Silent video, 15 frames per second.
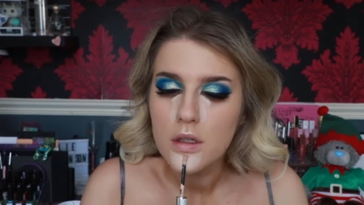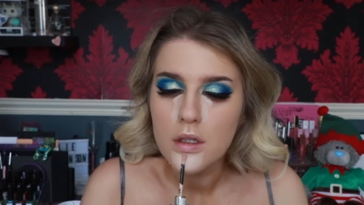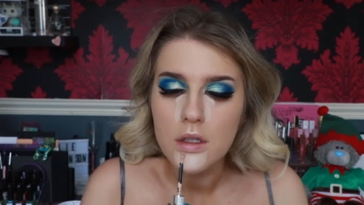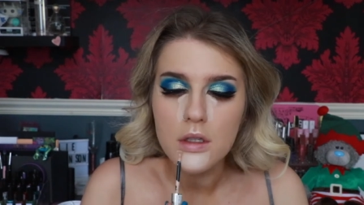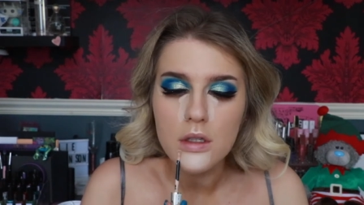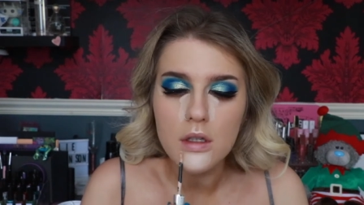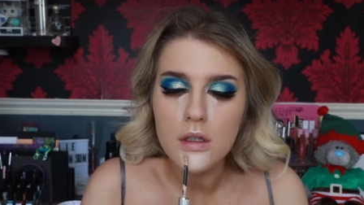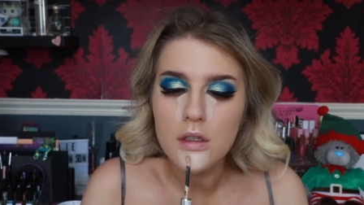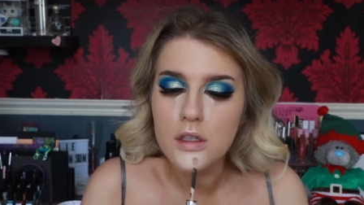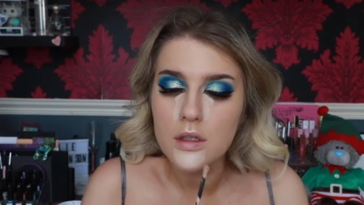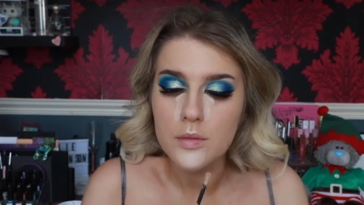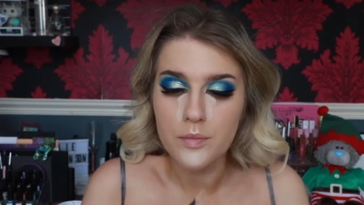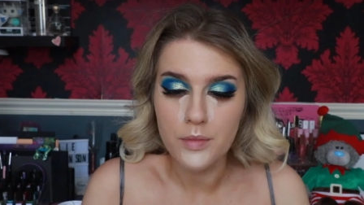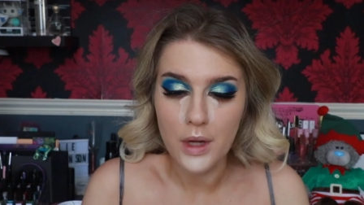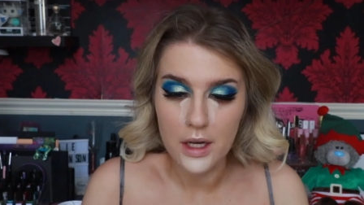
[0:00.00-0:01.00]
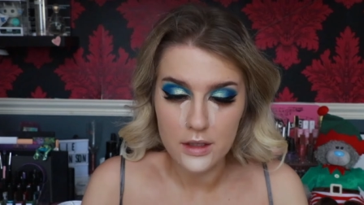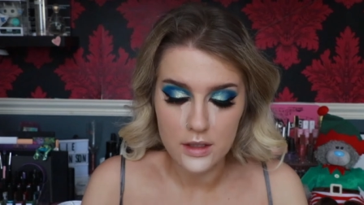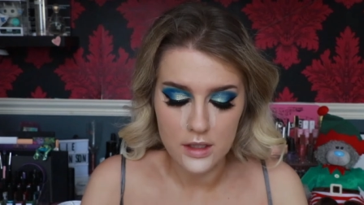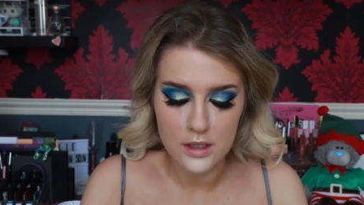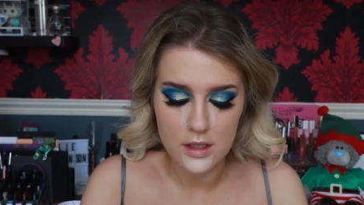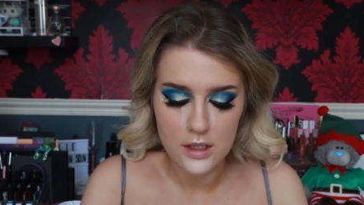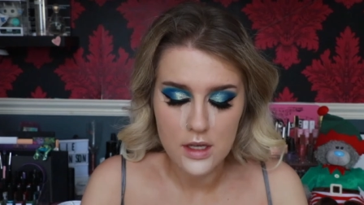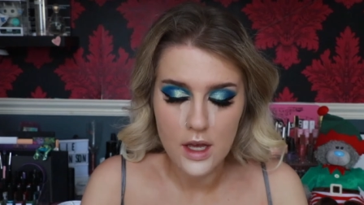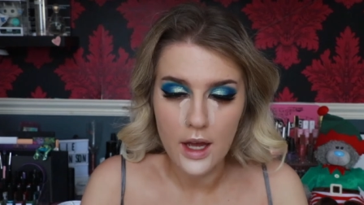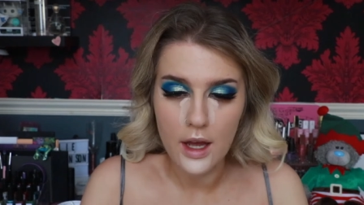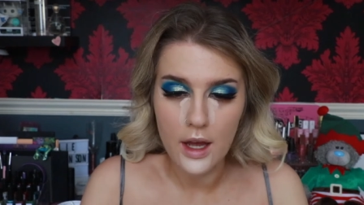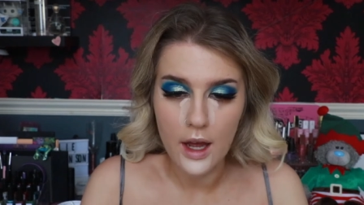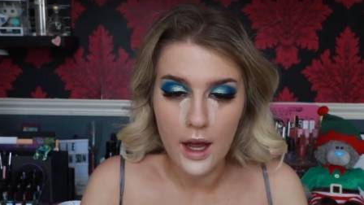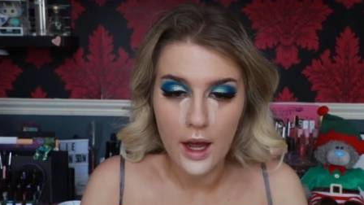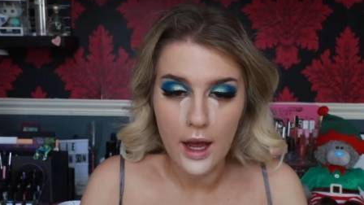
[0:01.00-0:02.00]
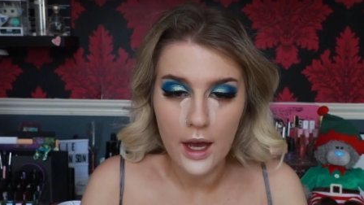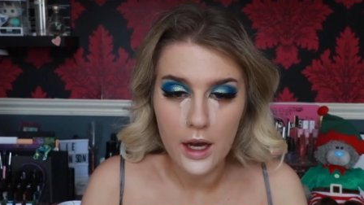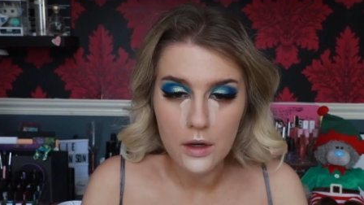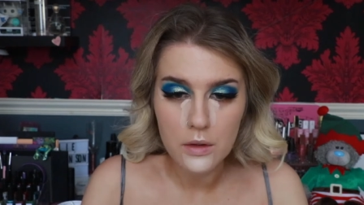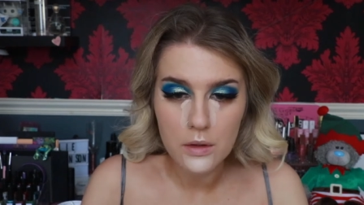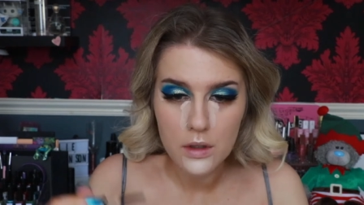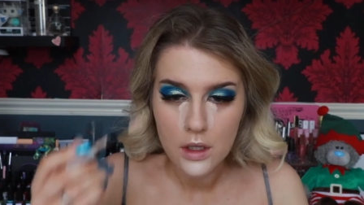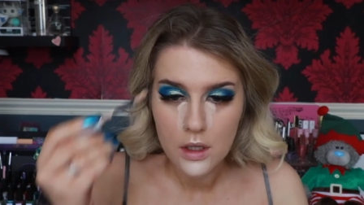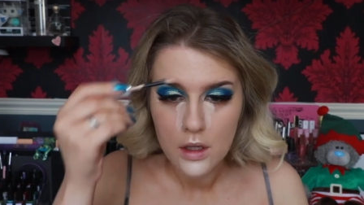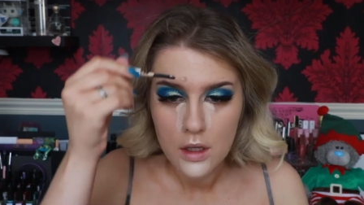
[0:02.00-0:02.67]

I feel like it just balances it out.